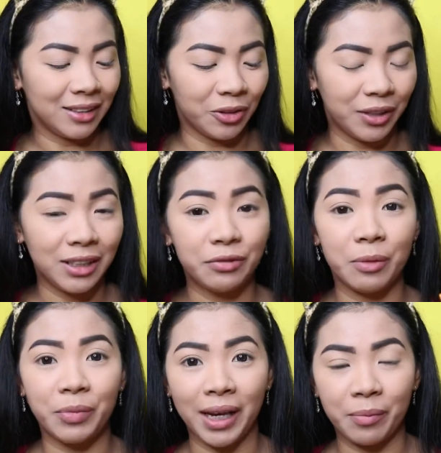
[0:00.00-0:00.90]
So, this is
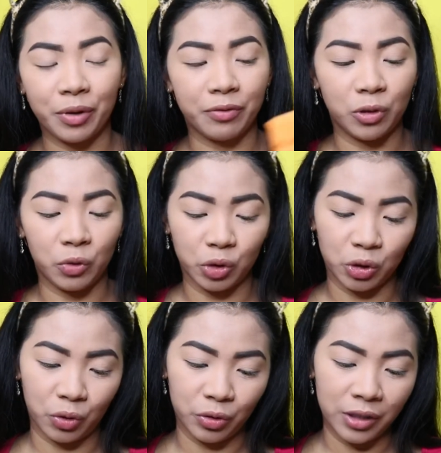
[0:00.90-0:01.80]
from Makeup
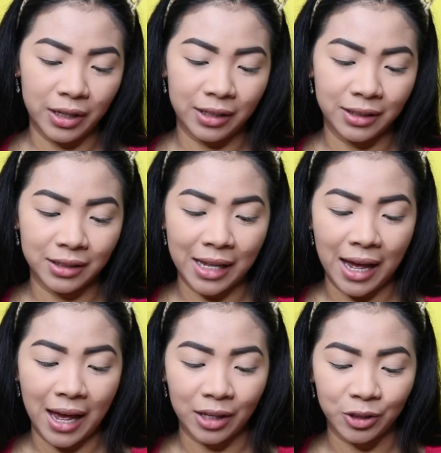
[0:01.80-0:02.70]
Revolution. And this is
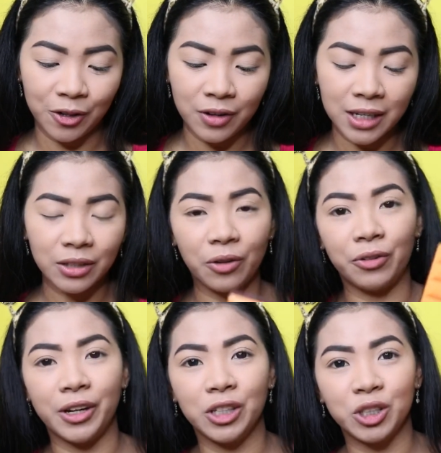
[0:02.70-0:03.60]
the chocolate
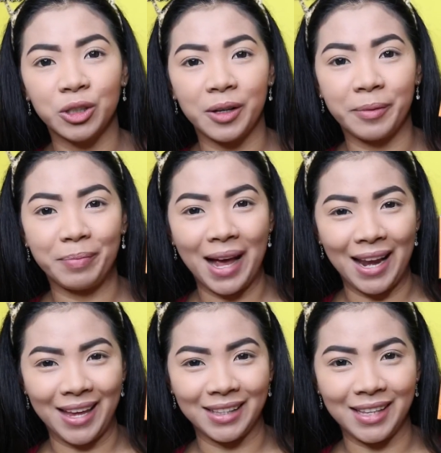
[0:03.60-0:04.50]
orange
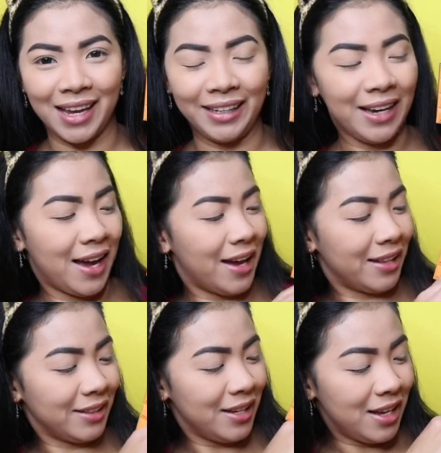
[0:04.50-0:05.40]
palette.
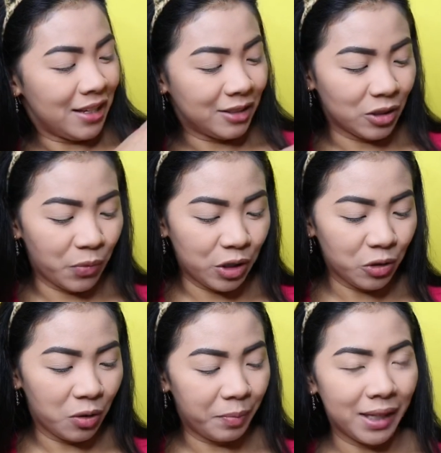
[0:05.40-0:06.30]
Ayan. So, when
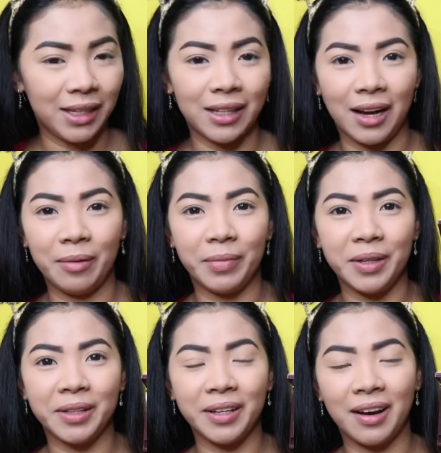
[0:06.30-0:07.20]
you open it up,
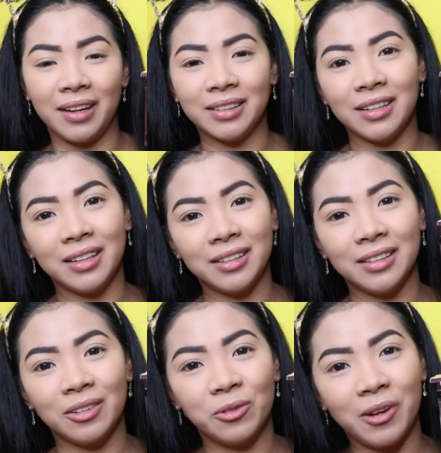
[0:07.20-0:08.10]
ayan guys, ang ganda
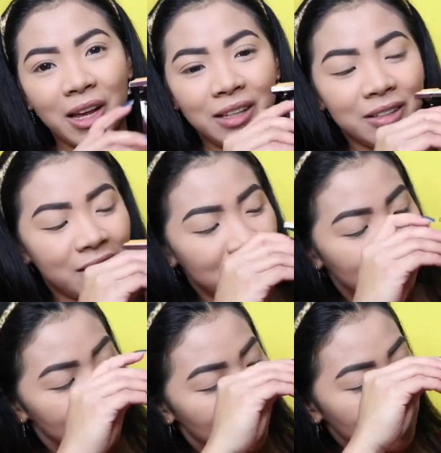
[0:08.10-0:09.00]
ng kulay
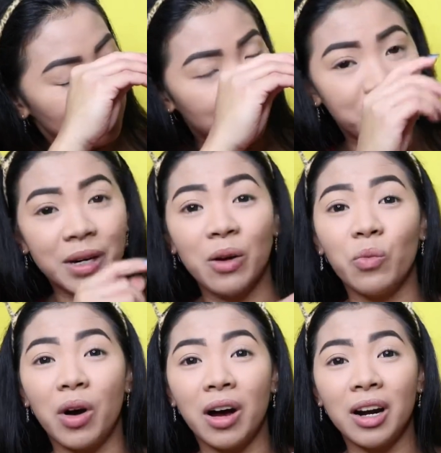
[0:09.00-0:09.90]
niya.
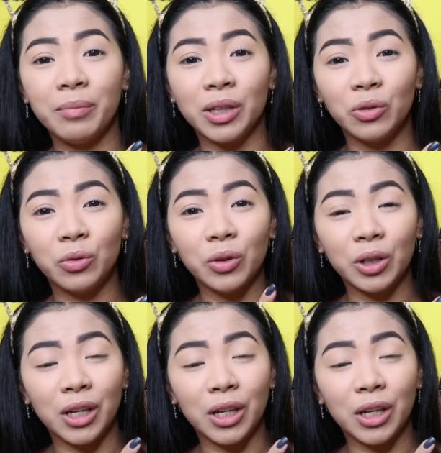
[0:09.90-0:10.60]
Sobrang warm. Ito,